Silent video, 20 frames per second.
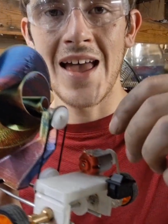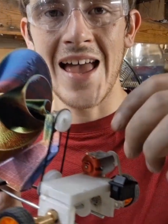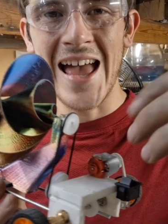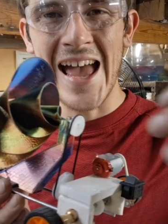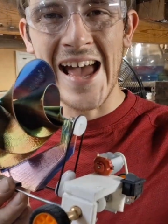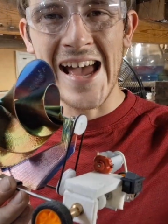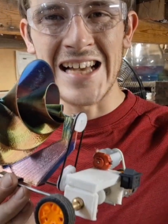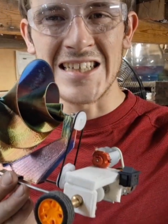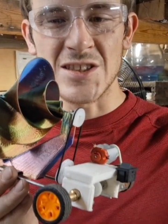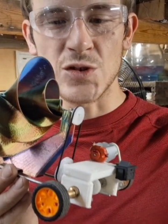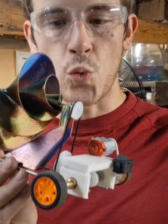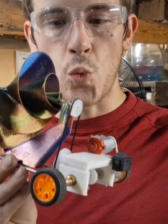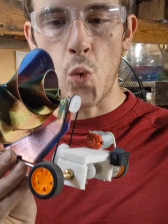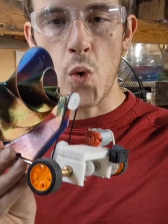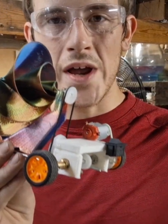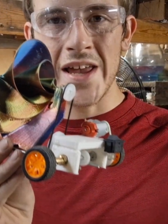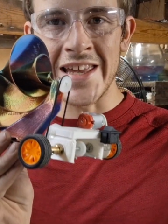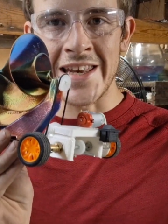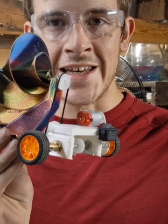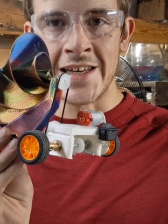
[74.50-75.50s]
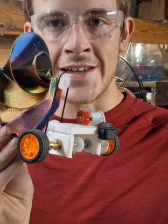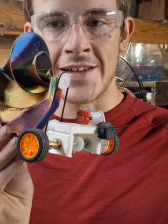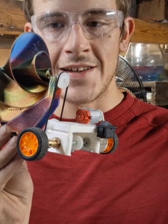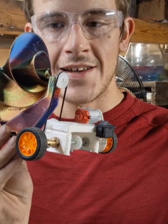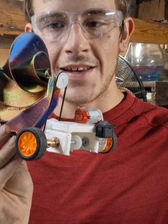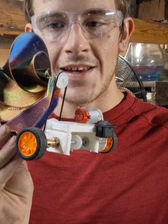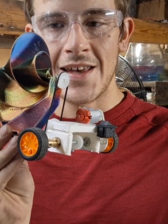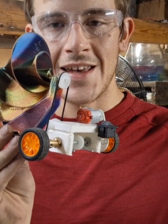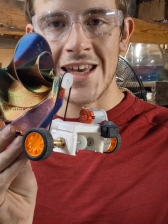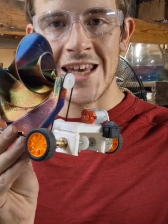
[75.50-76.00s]
as wind
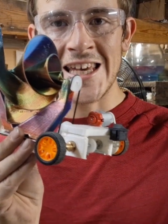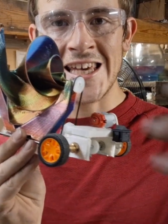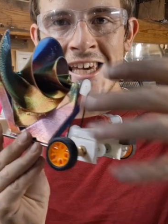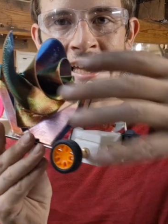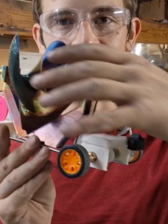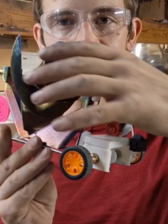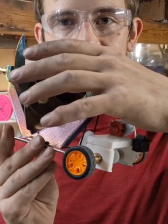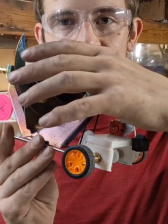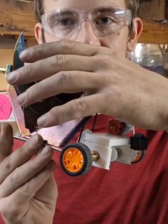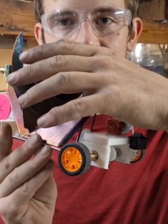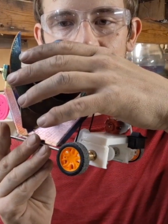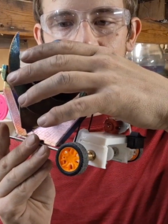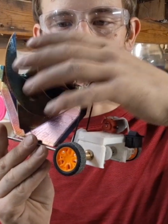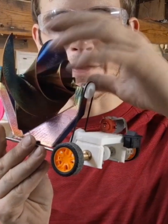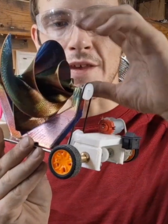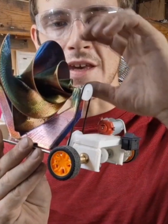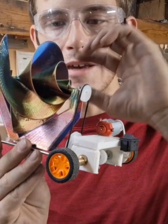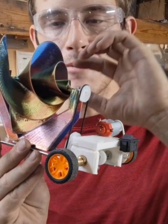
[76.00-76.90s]
hits the